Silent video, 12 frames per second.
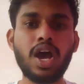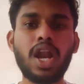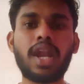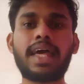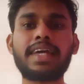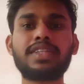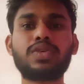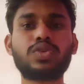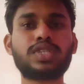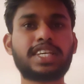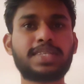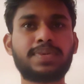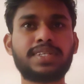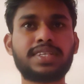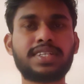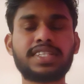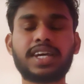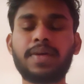like those
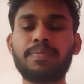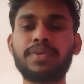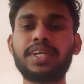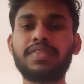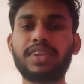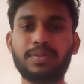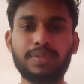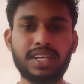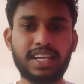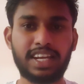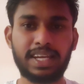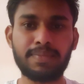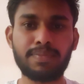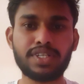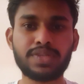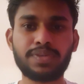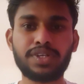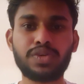expenses, company will be
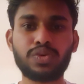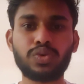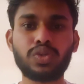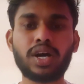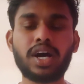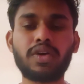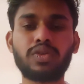reimbursement to the